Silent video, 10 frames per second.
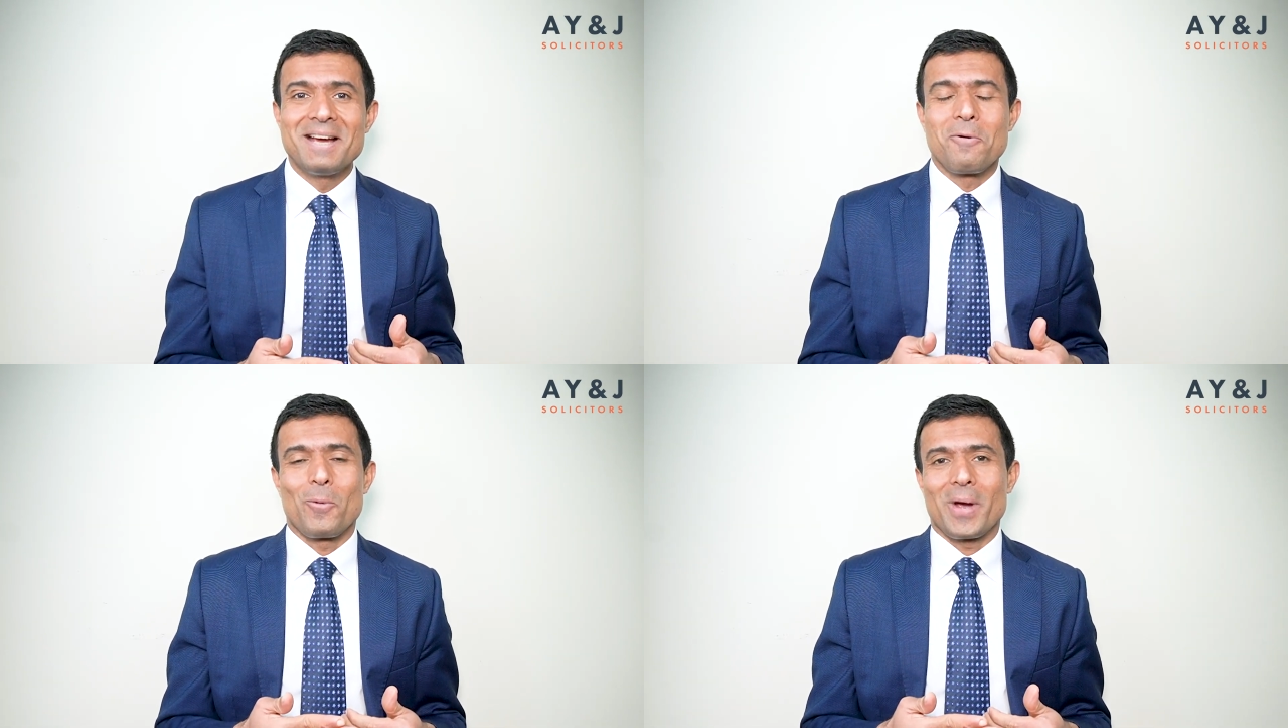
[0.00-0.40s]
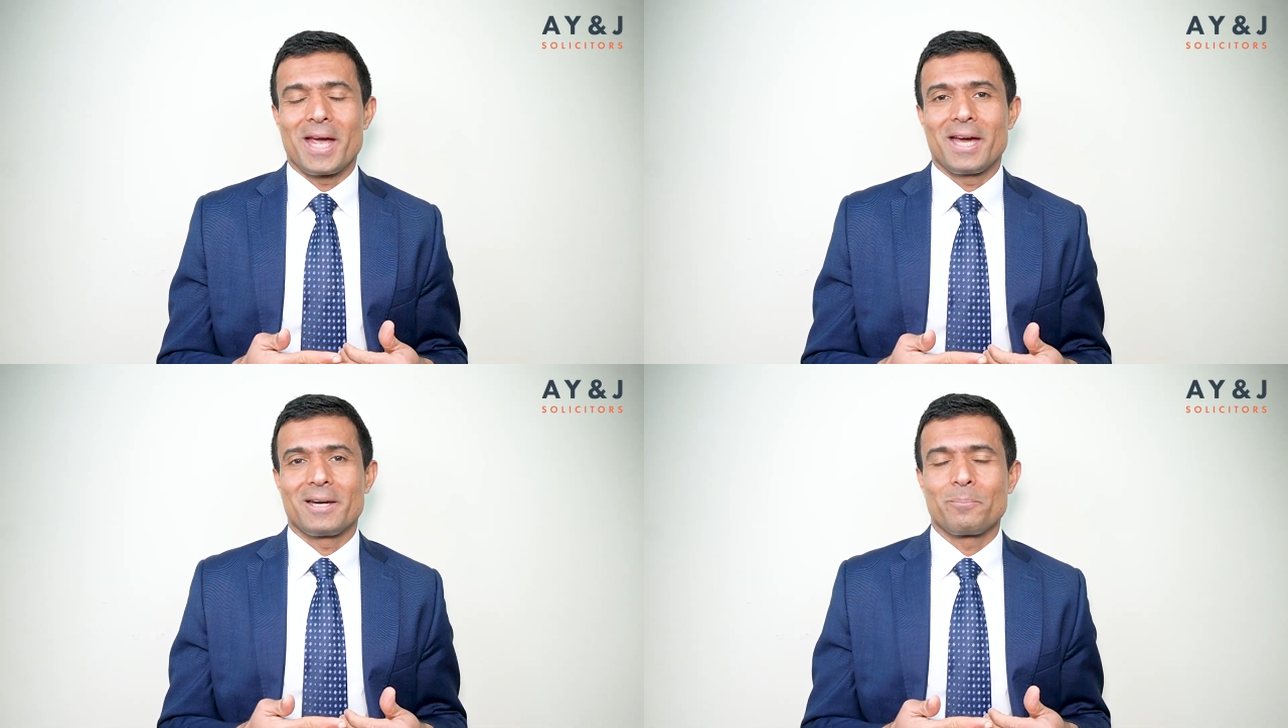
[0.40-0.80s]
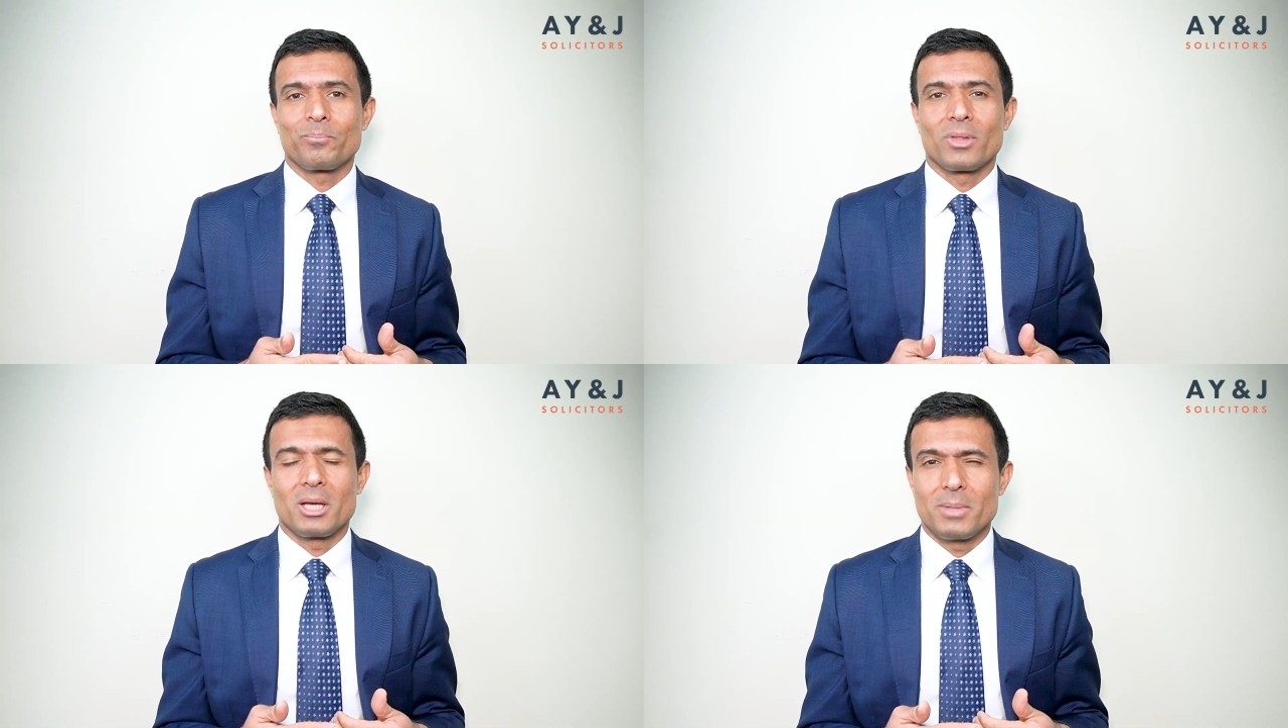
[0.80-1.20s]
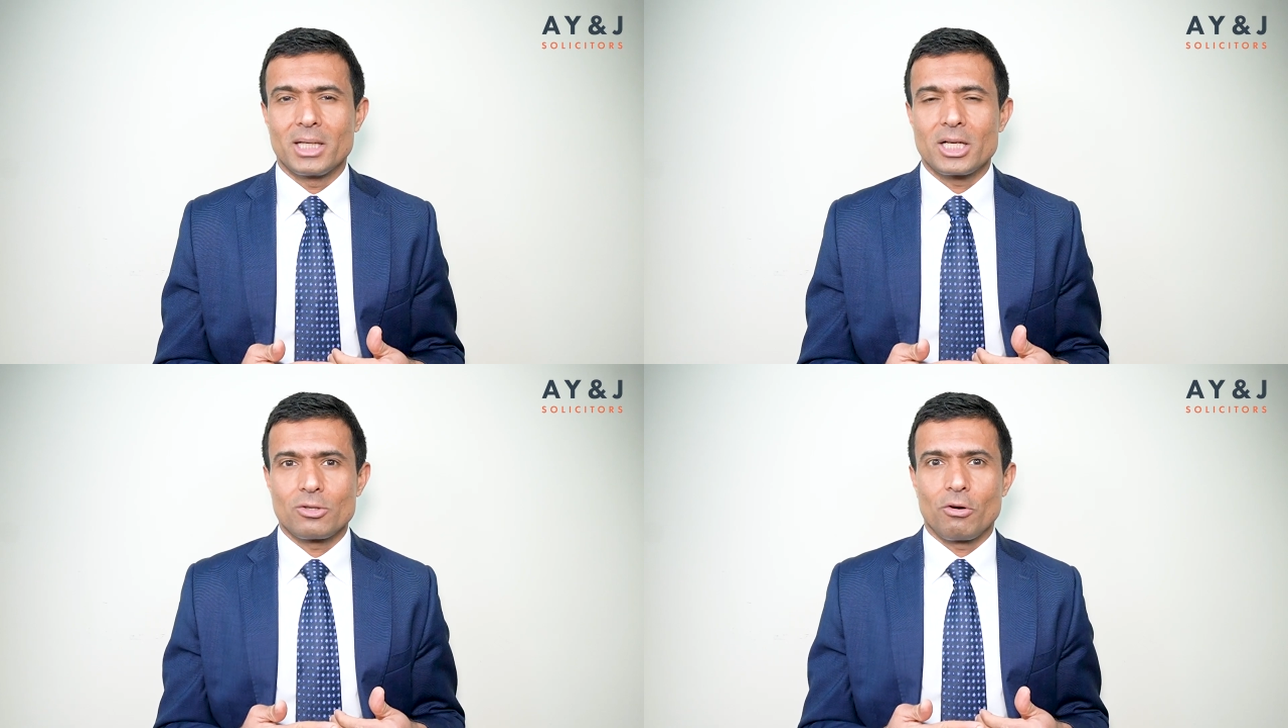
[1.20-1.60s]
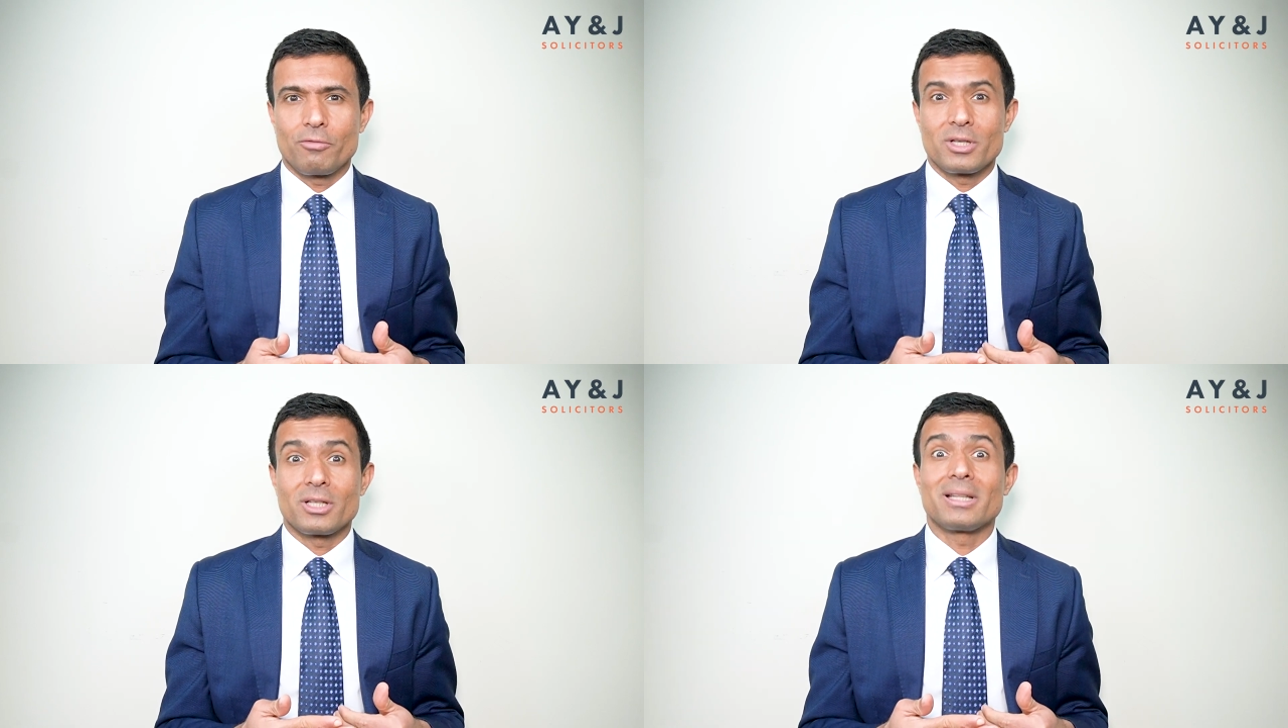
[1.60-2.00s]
where the immigration officer,